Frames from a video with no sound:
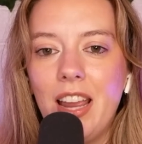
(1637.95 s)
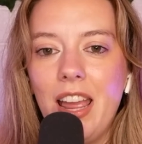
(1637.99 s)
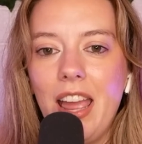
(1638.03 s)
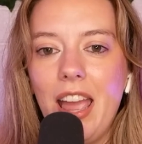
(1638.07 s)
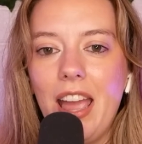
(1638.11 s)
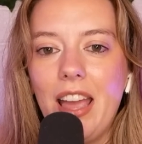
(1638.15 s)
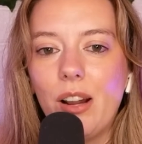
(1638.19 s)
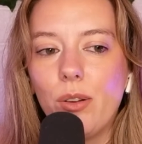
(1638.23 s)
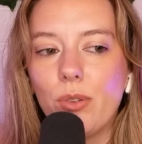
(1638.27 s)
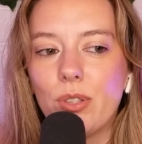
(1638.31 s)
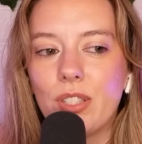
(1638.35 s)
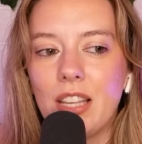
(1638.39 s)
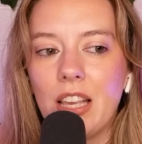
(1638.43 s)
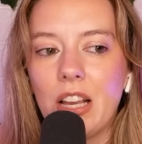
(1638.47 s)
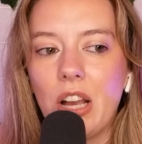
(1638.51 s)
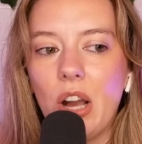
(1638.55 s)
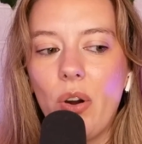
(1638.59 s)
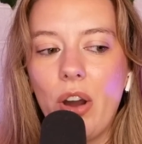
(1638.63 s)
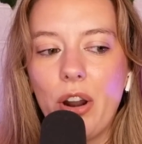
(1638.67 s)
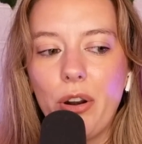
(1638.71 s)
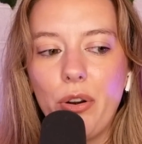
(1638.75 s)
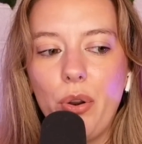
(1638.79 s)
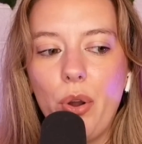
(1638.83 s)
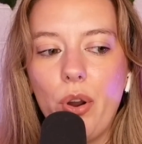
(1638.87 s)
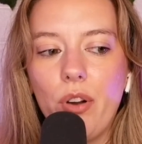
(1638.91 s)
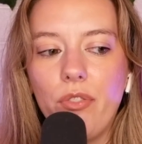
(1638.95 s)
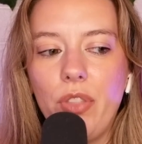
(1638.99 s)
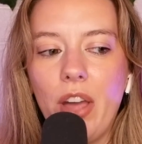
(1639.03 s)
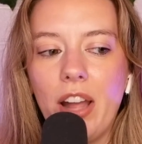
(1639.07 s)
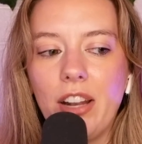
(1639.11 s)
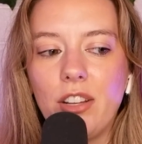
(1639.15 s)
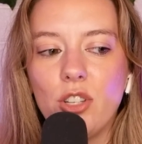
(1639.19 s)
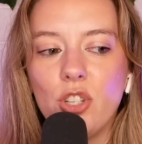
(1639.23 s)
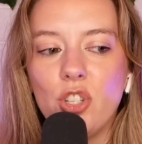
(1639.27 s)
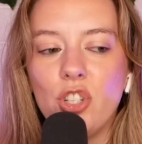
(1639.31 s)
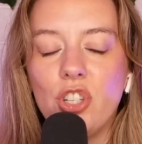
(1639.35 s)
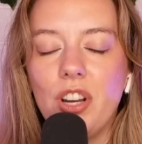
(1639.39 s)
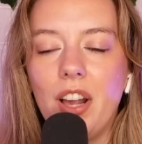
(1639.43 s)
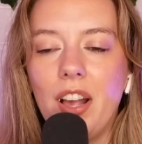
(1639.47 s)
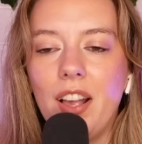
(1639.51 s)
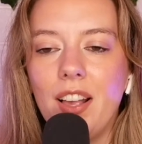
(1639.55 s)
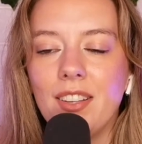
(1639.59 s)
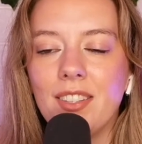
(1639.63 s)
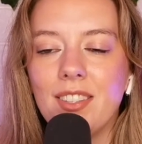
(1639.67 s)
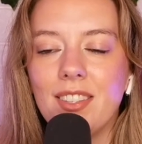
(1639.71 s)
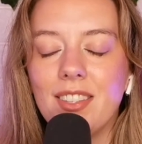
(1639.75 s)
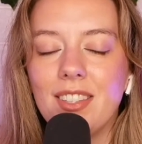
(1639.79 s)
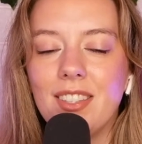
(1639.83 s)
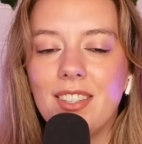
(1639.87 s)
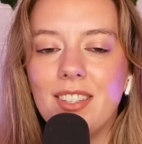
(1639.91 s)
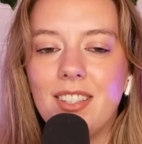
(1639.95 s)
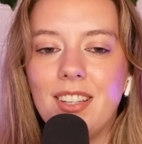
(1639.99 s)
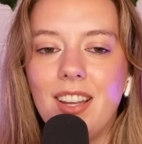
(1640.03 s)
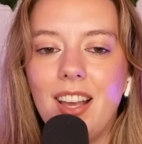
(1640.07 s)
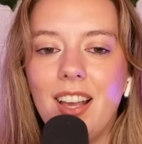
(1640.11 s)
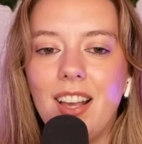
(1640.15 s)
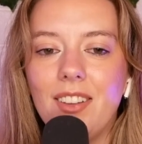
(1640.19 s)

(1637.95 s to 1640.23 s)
and I was like, oh, I don't know if that's just